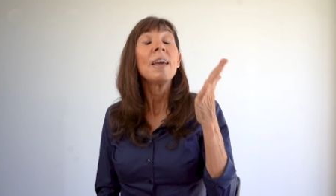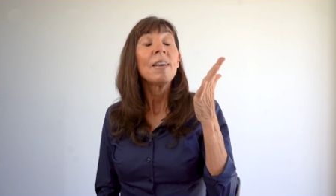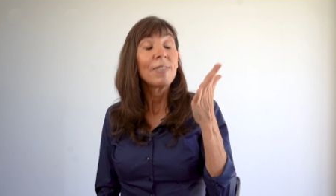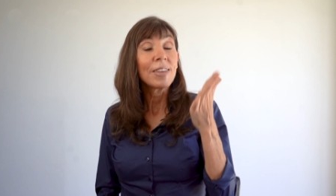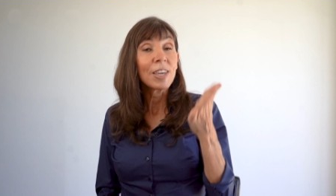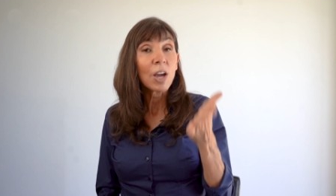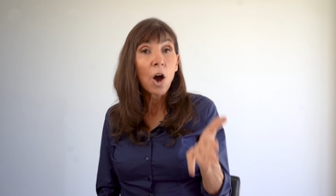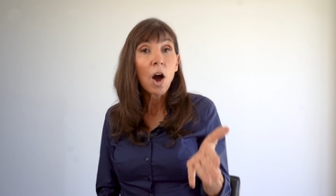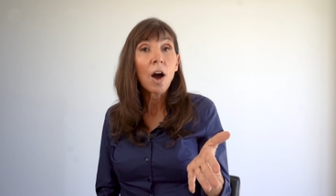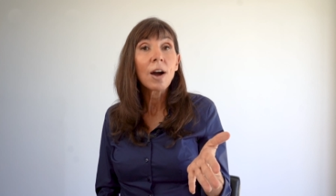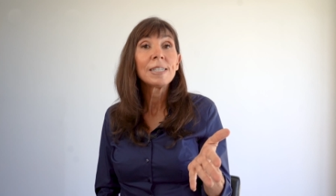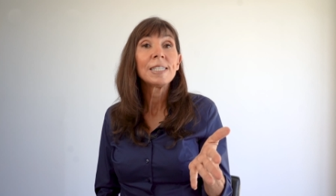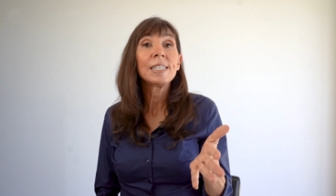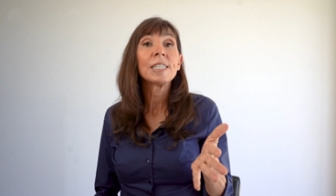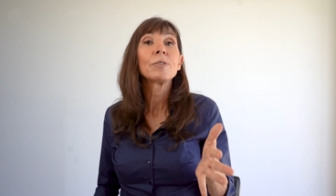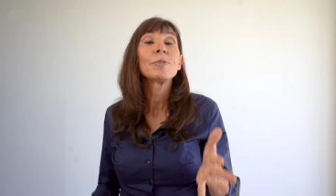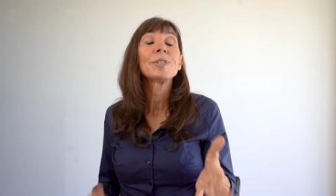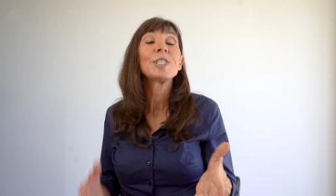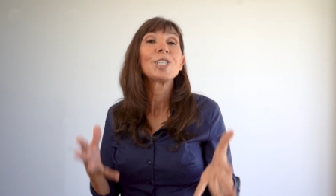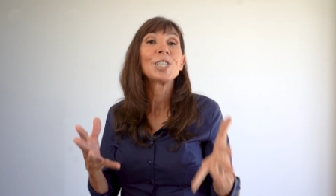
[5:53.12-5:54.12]
The
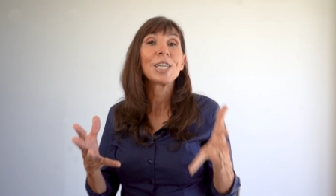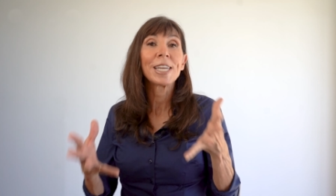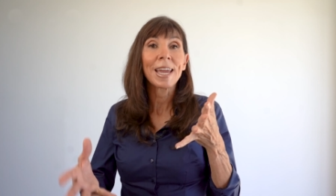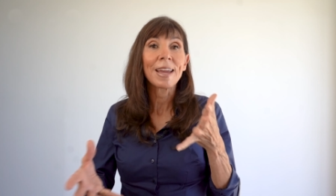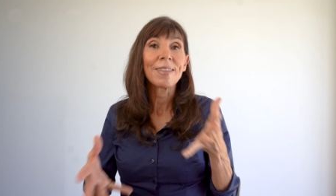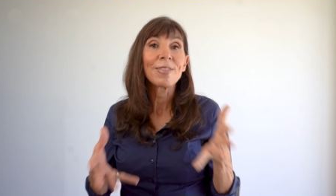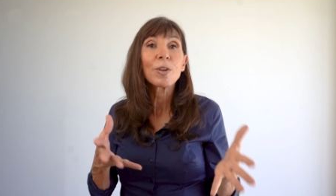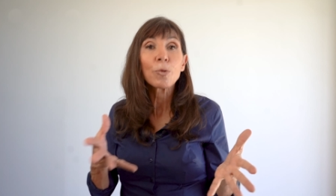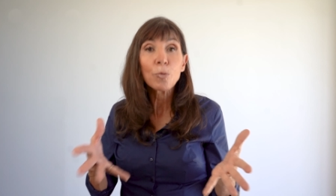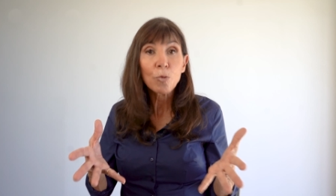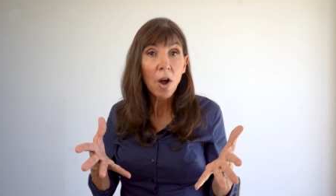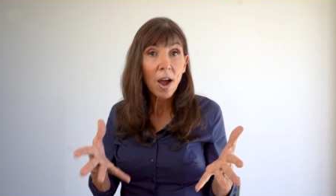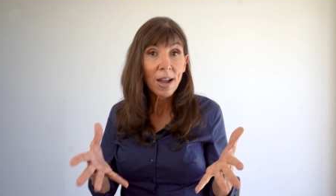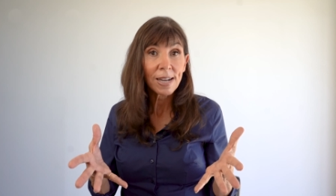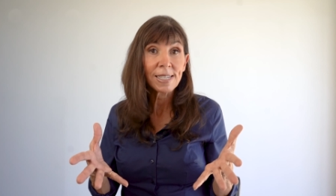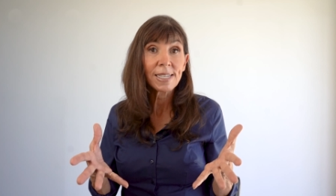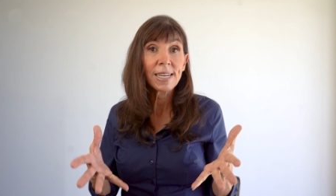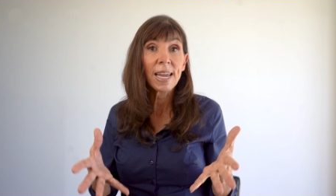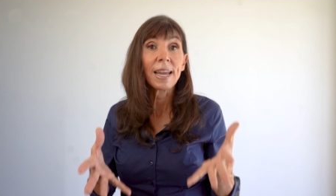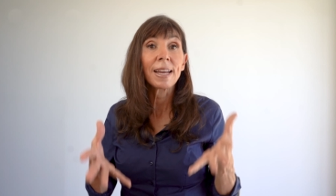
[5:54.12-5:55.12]
idea is to get the
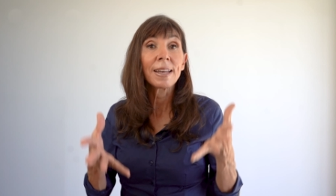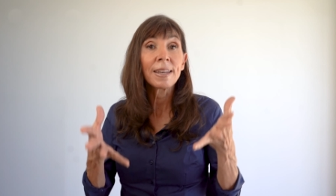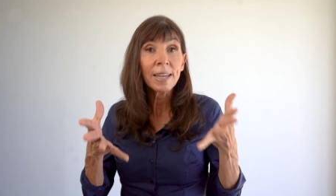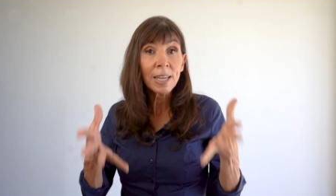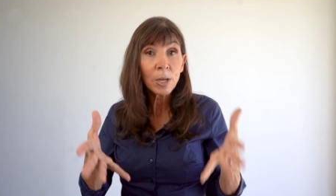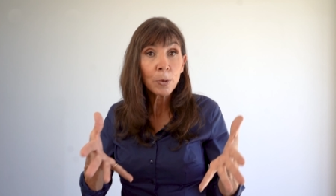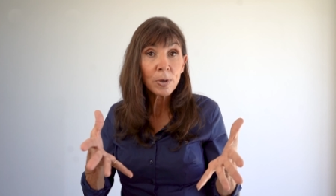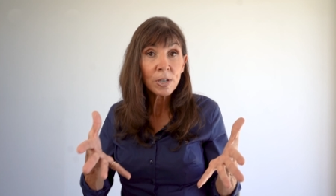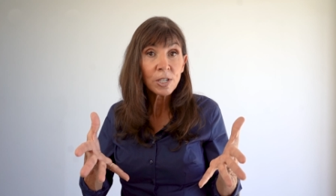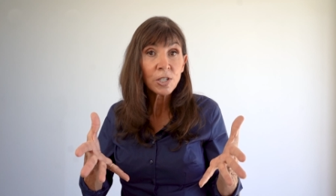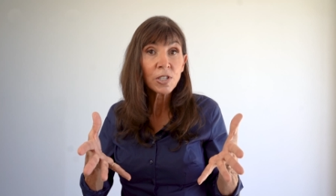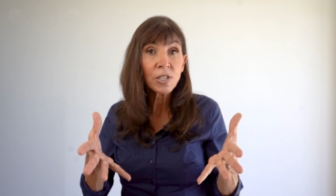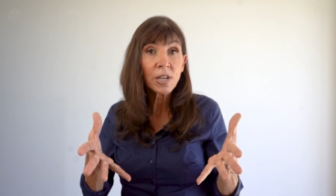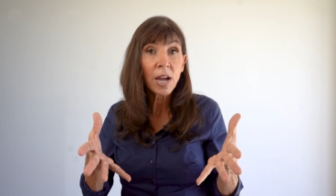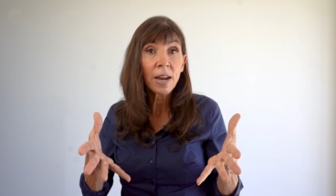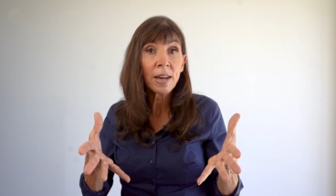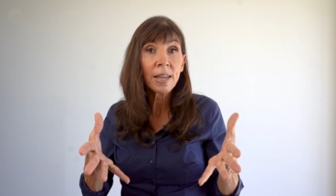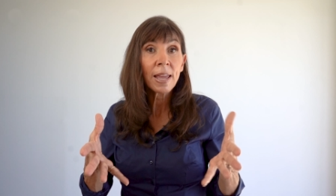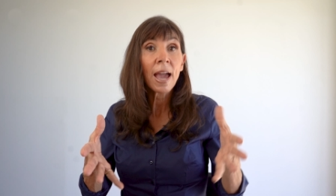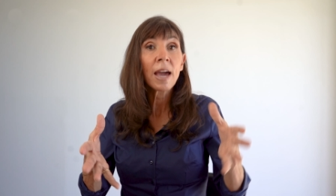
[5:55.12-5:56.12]
right technique when you're
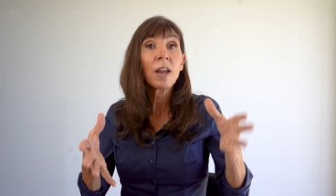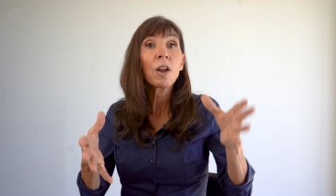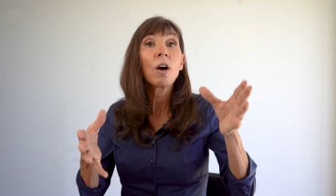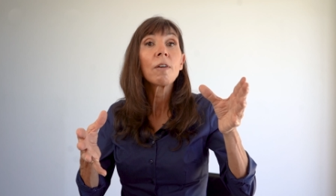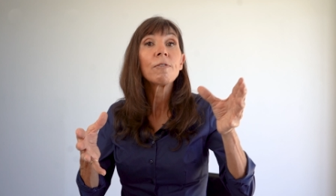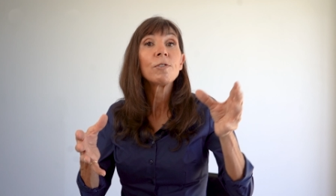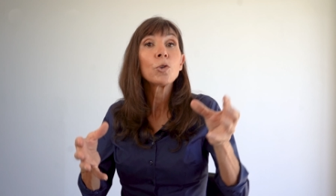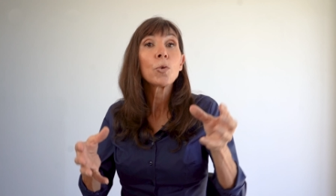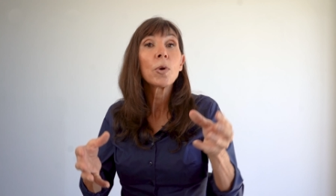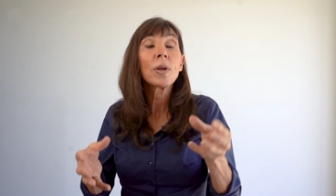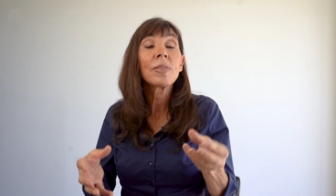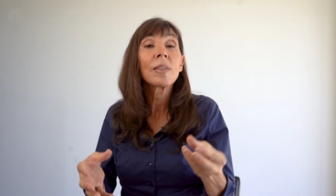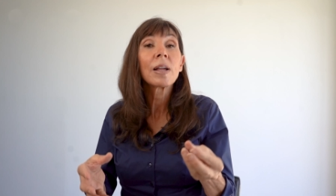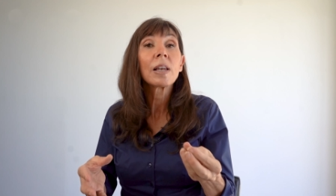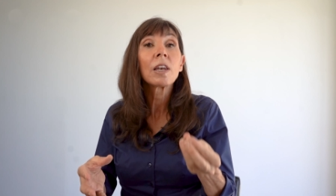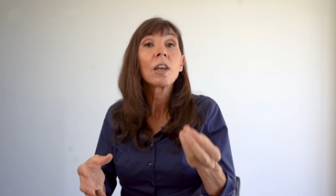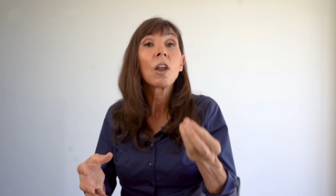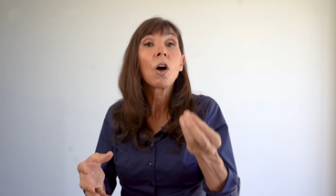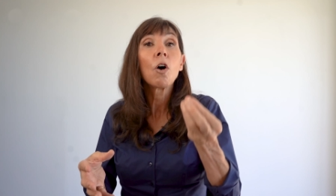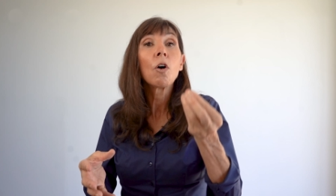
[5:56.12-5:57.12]
starting out of doing the
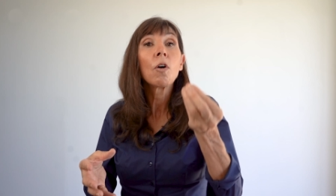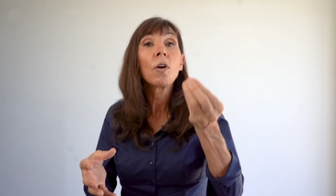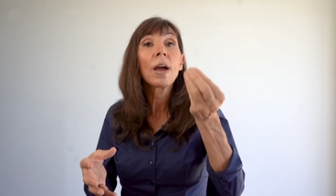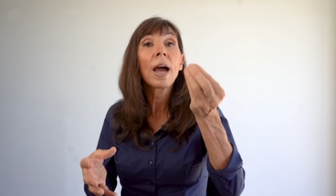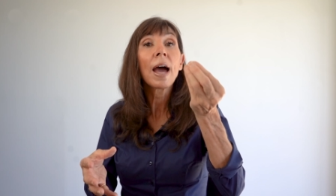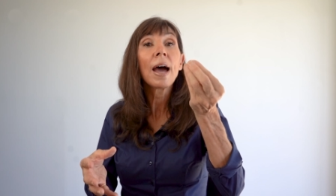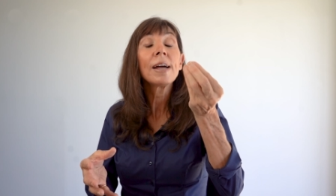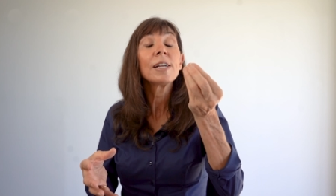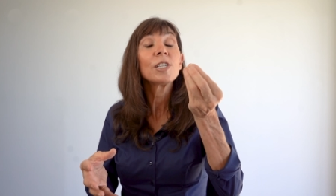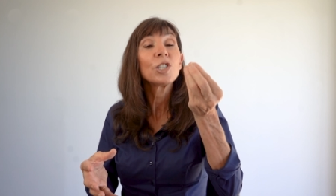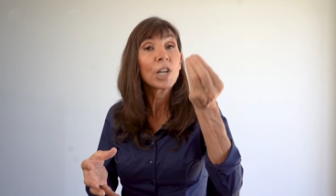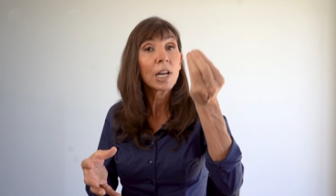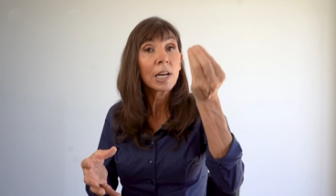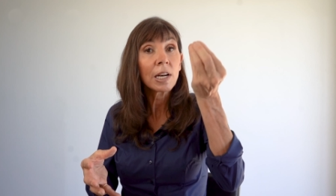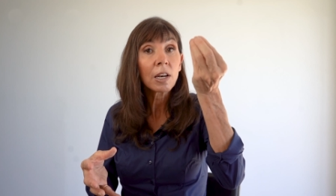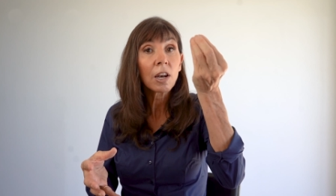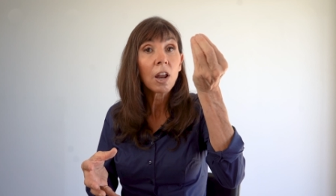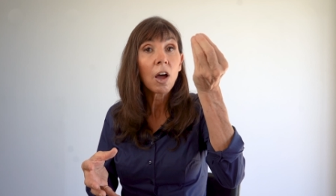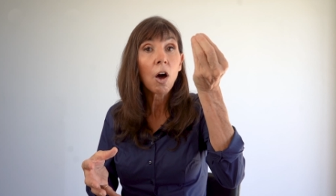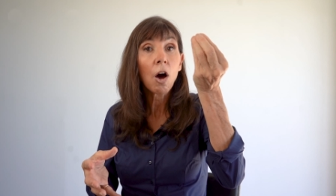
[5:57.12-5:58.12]
longer,
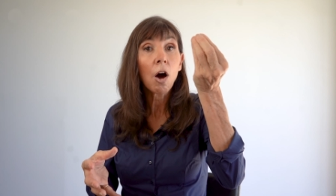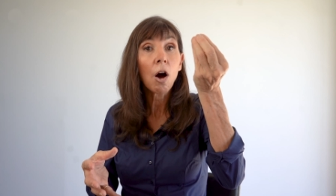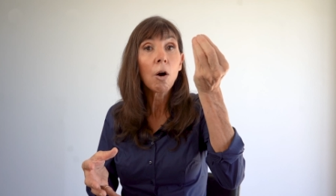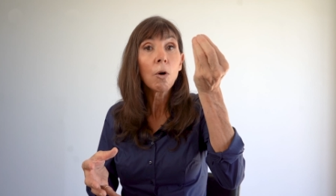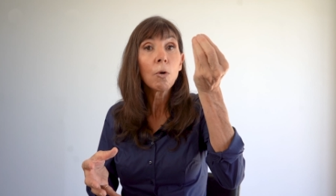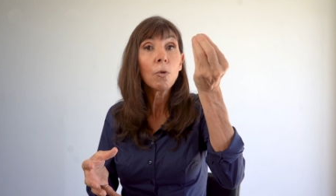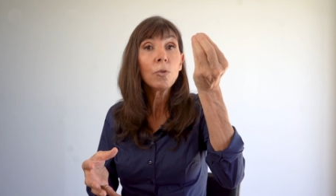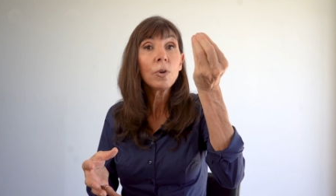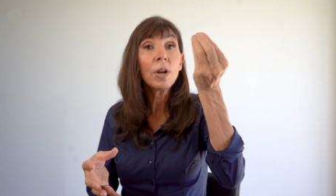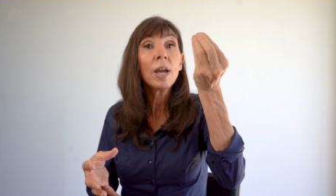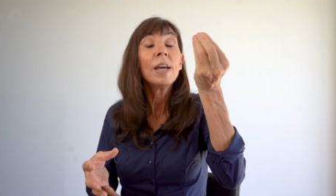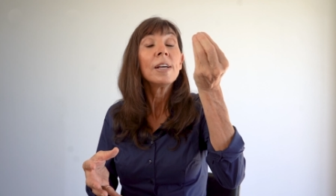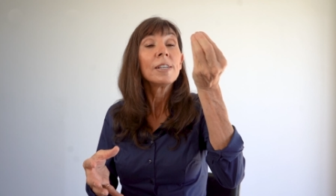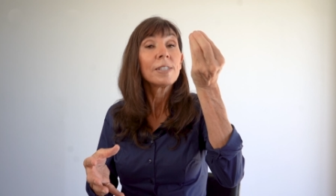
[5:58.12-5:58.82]
gentler hold.